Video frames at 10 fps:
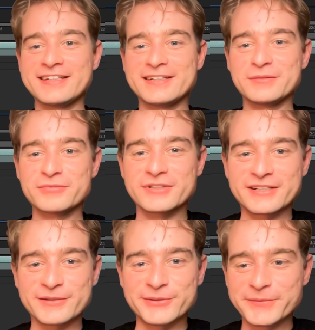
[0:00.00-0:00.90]
That's pretty
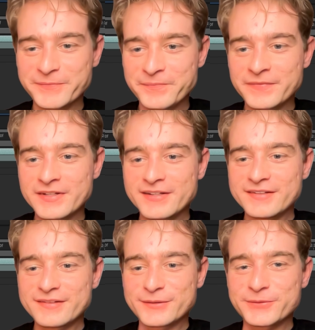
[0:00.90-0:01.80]
cool.
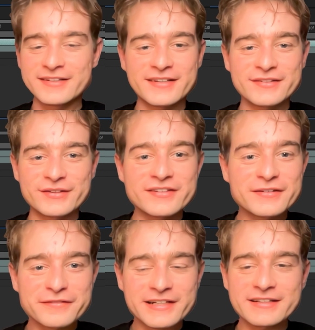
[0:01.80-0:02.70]
So this
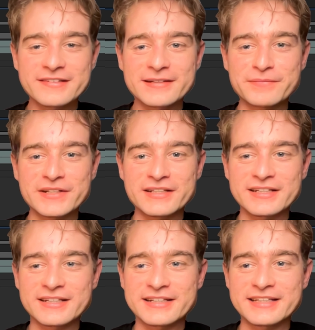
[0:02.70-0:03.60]
effect is something
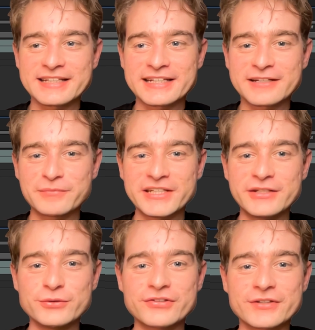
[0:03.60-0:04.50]
that I think can be
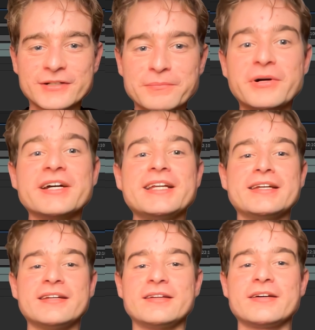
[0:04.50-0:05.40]
used to
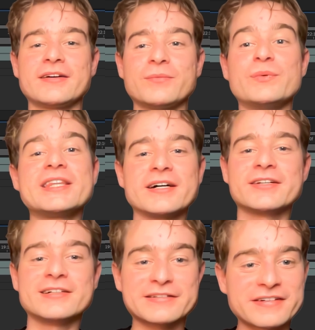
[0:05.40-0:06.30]
combine with
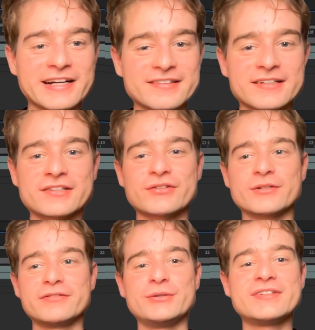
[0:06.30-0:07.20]
other effects as a sort
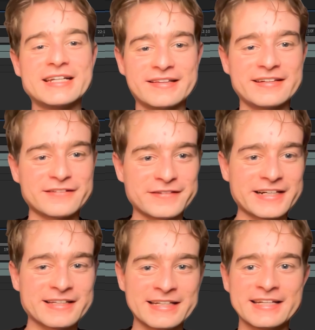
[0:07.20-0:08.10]
of utility
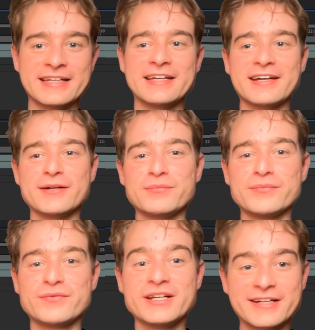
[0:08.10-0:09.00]
effect. And I'm
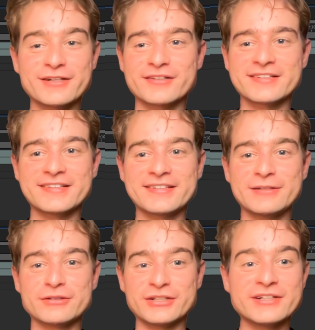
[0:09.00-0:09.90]
really curious to see
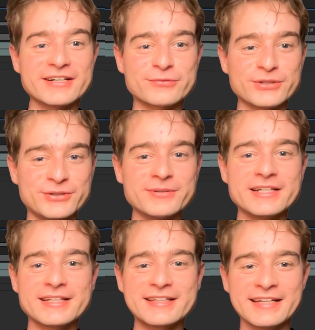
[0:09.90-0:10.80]
what you guys will do with
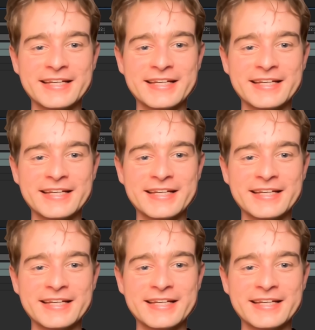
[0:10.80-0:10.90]
it.